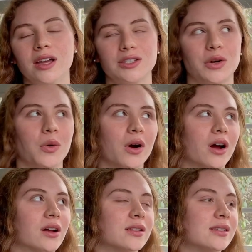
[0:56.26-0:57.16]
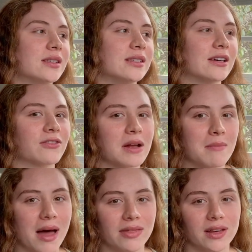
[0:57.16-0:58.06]
towards
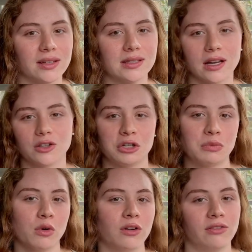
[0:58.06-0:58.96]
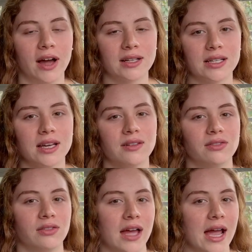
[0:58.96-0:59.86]
different methods that are just more effective
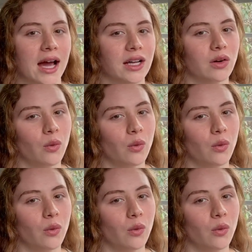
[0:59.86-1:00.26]
and